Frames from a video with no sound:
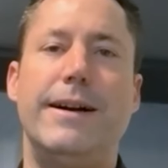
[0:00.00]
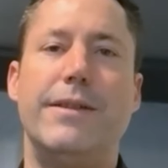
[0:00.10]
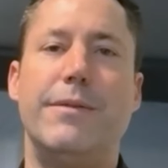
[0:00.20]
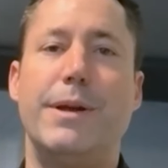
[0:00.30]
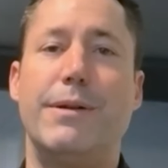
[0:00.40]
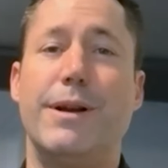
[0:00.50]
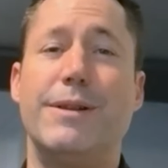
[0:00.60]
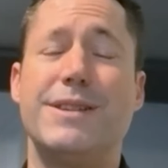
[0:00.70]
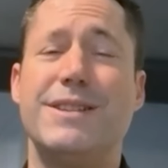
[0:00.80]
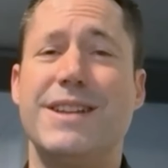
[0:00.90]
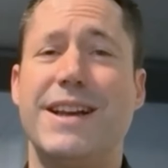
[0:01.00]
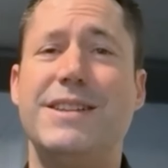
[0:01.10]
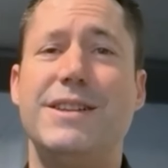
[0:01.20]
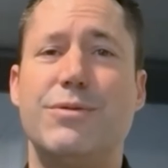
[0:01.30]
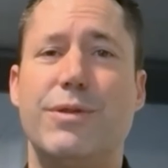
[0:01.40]
They've been around since
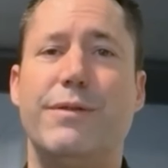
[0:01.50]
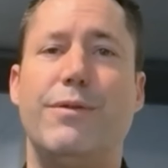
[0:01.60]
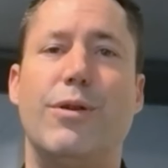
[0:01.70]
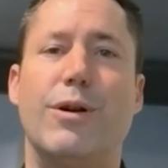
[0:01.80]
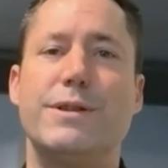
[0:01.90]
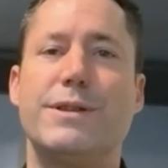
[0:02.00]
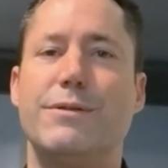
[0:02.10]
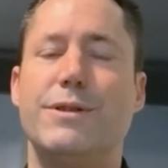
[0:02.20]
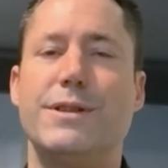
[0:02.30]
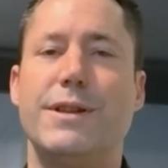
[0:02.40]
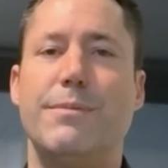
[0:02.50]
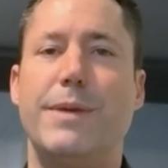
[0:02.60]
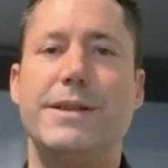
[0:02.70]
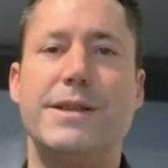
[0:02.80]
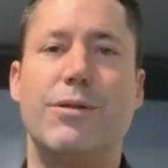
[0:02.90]
1924, so just an
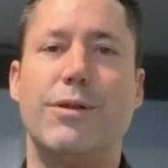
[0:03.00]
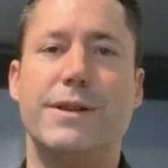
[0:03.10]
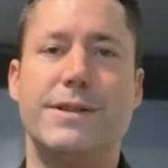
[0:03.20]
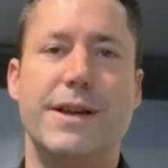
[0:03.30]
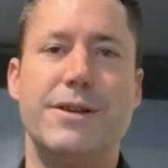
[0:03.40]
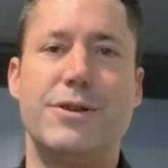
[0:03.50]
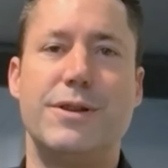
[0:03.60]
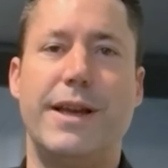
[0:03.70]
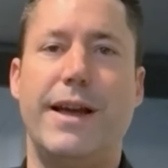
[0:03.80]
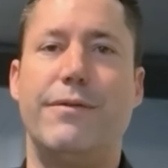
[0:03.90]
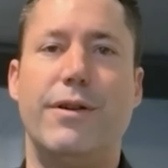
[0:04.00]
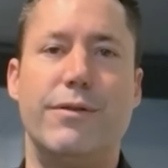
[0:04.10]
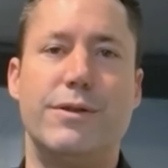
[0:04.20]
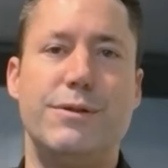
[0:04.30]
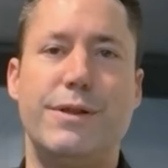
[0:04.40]
amazing organization. They have
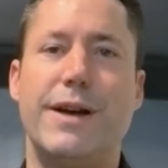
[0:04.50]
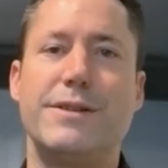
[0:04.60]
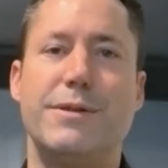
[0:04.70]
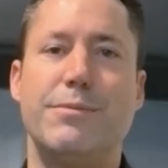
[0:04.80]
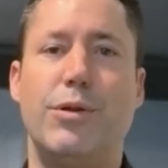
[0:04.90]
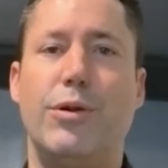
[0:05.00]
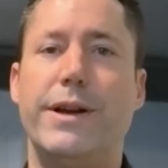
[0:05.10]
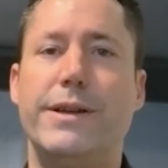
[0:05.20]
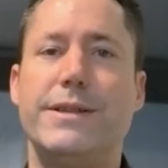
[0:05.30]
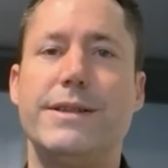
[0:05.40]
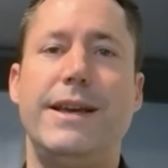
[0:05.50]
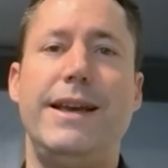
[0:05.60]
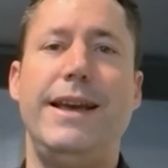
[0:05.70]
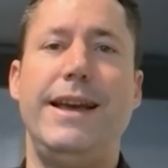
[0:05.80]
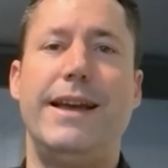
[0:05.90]
over 2,000 employees,
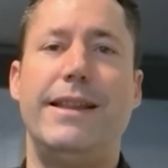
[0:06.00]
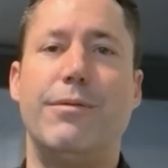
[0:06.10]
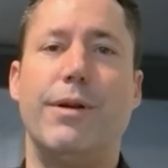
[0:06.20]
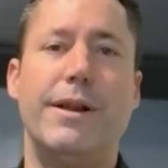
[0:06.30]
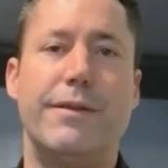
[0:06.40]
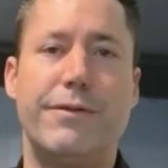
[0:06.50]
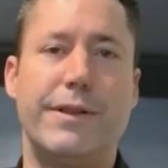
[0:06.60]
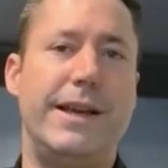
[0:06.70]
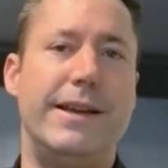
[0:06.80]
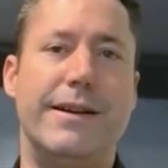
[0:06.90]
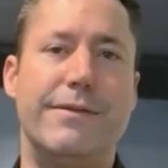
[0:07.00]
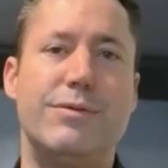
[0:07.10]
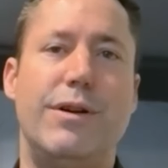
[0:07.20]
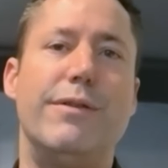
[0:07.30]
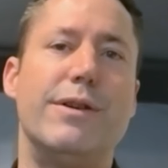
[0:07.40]
and they run a fleet of
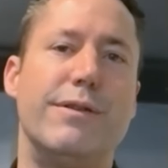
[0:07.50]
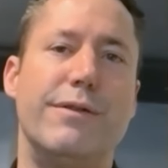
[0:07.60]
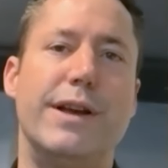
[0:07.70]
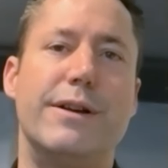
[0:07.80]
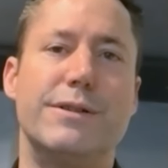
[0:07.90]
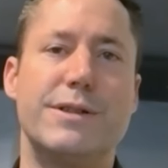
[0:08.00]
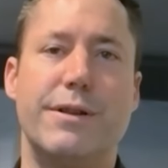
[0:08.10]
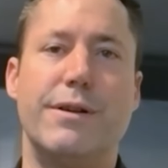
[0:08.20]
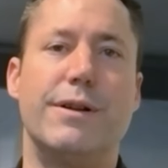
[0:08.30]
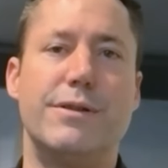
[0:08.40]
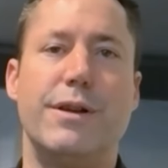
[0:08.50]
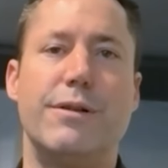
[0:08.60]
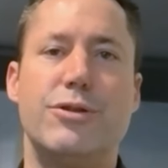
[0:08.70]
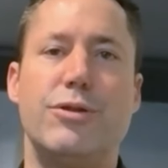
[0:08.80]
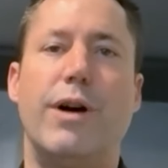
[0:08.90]
1,200 vehicles, so they're
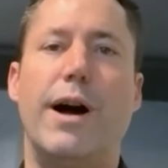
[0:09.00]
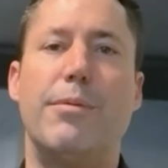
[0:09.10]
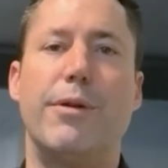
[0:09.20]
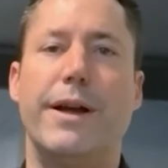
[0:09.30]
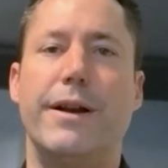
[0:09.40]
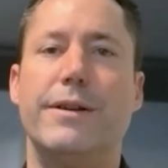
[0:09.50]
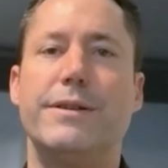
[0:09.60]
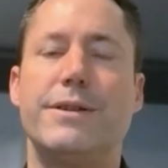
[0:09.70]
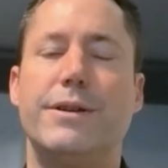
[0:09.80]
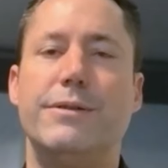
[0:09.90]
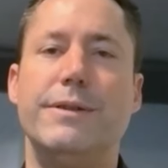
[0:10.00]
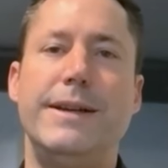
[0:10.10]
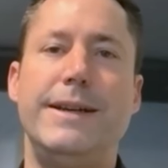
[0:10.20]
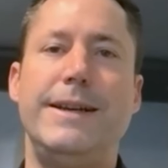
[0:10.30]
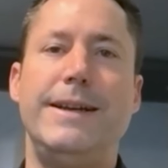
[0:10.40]
a true operator. So
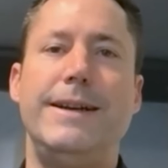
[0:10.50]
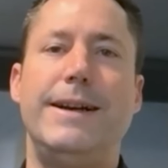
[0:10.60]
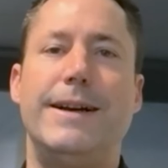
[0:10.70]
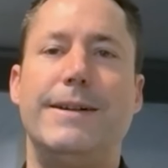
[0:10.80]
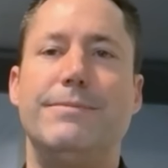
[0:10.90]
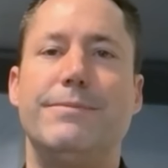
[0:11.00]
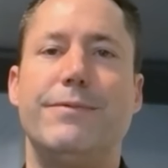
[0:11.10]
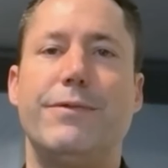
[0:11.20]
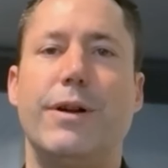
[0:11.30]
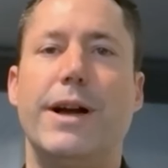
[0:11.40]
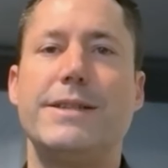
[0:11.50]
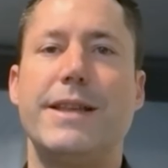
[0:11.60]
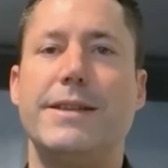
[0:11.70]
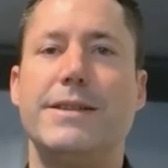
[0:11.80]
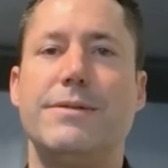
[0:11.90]
for us,
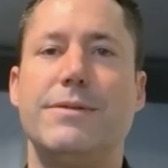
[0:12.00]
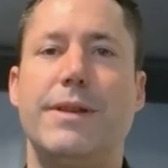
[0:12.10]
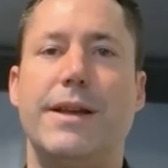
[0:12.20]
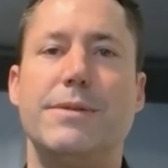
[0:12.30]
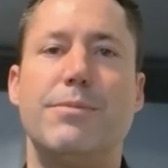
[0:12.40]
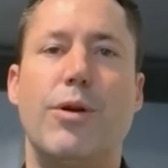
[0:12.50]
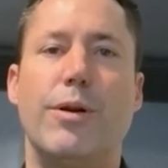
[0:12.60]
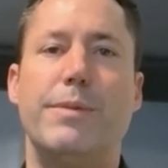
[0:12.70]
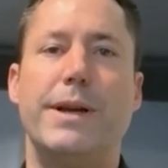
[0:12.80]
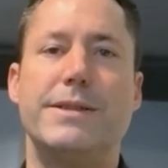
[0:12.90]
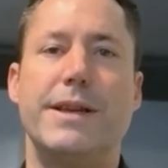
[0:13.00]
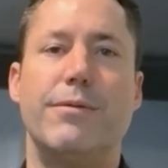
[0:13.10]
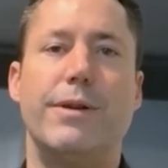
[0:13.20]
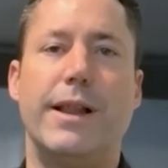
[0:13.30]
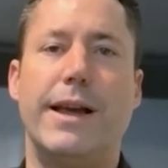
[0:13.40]
that's important because they
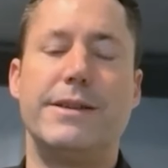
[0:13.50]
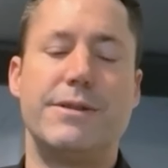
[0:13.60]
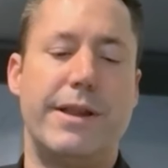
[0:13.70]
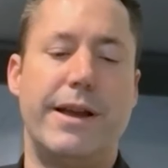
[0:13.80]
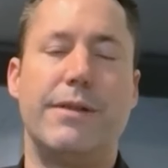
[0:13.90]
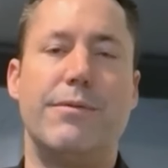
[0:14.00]
realize or they can